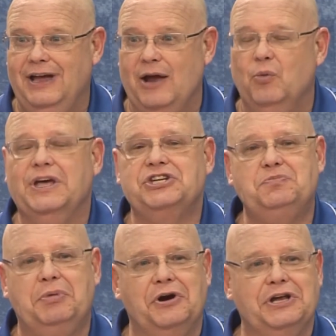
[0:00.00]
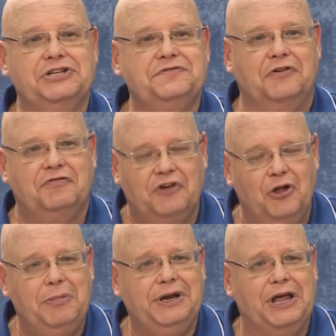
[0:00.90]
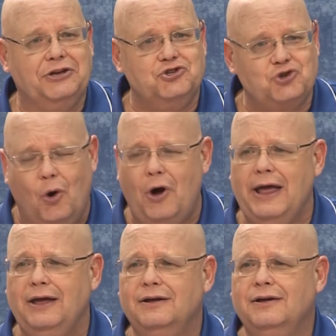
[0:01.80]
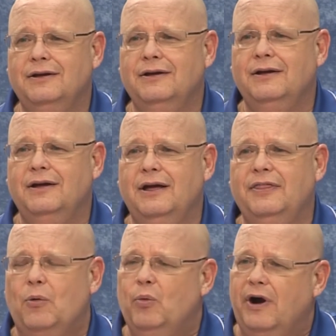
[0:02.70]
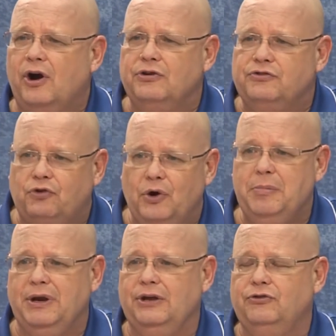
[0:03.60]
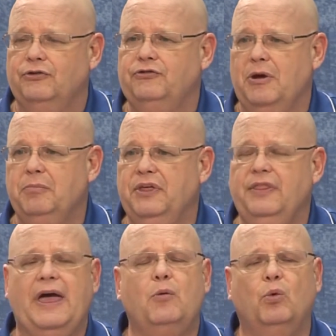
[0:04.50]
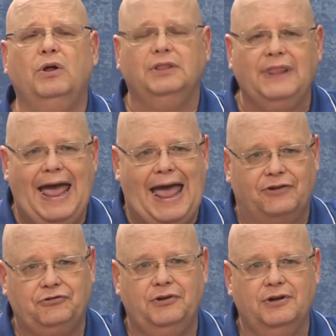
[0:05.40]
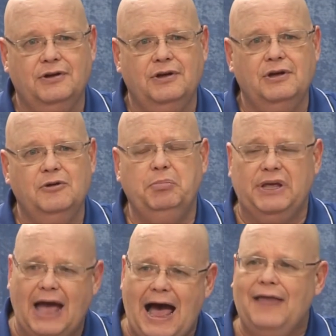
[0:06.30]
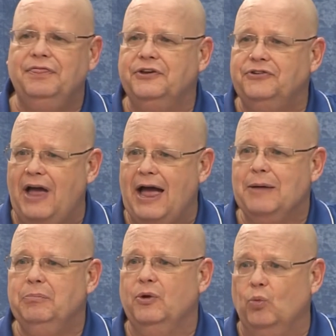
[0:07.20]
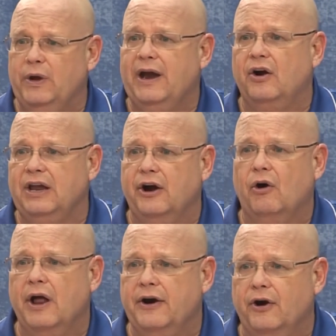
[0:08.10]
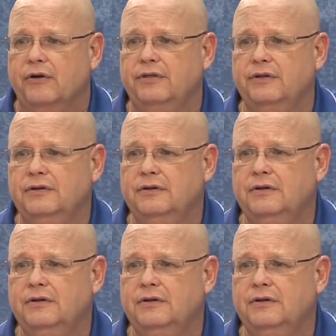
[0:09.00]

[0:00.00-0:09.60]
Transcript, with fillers: And we experience fulfillment and joy that we're contributing to something that will last beyond the time that we are here on earth.